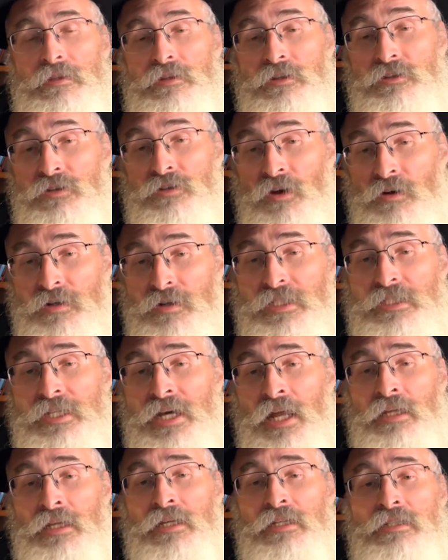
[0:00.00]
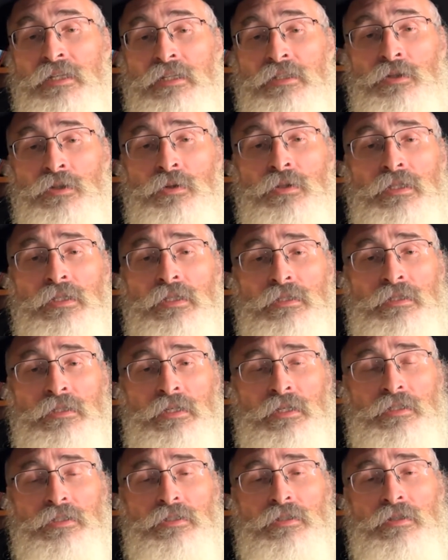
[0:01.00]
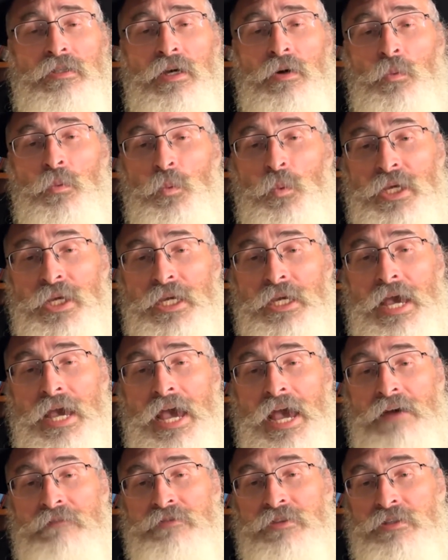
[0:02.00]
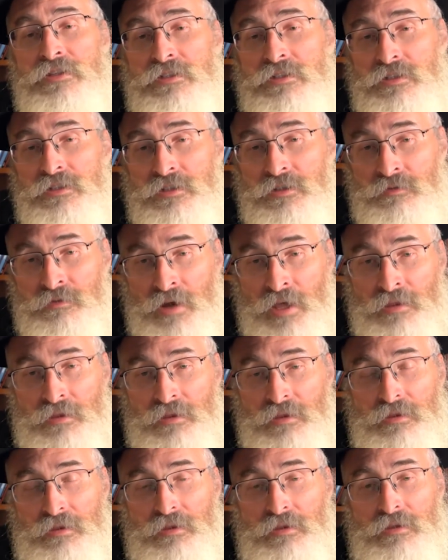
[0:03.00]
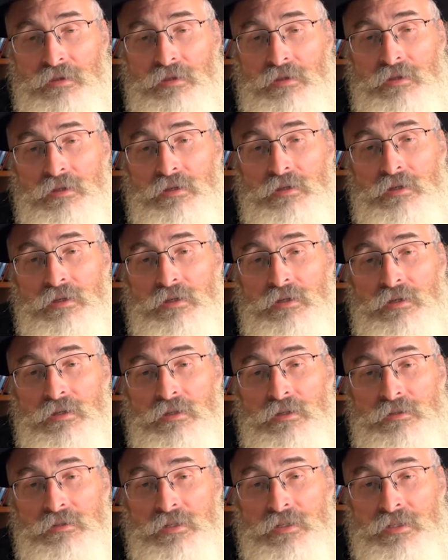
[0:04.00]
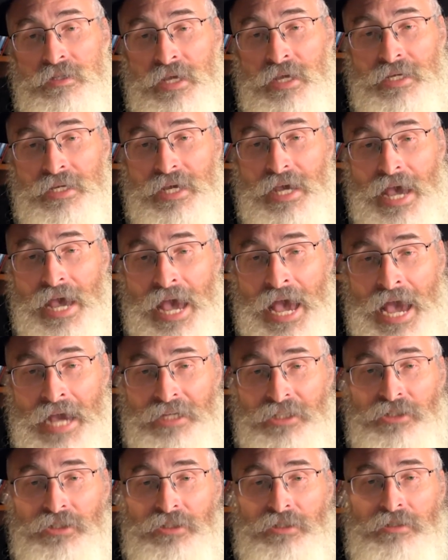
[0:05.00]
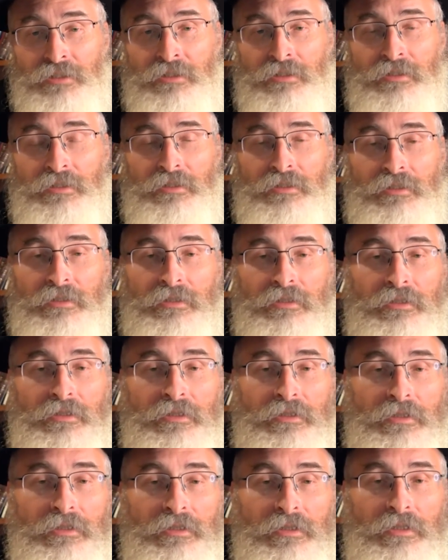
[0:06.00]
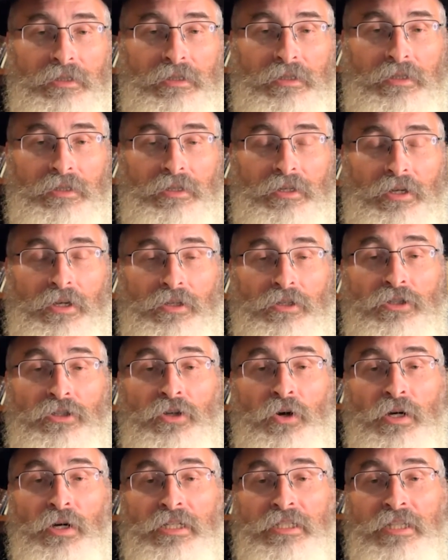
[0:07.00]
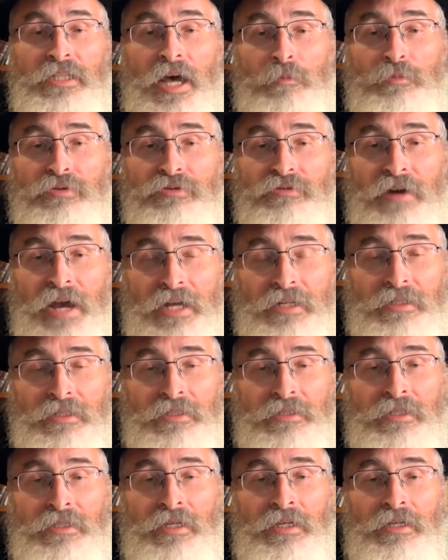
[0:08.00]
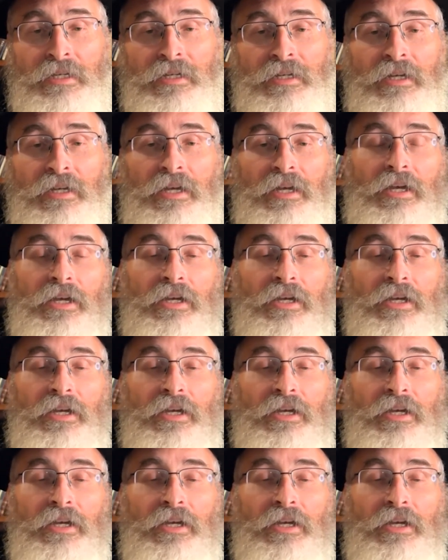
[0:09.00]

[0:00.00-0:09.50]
the Torah is telling us to do these things so that we have the strength to take action. The Torah is not practicing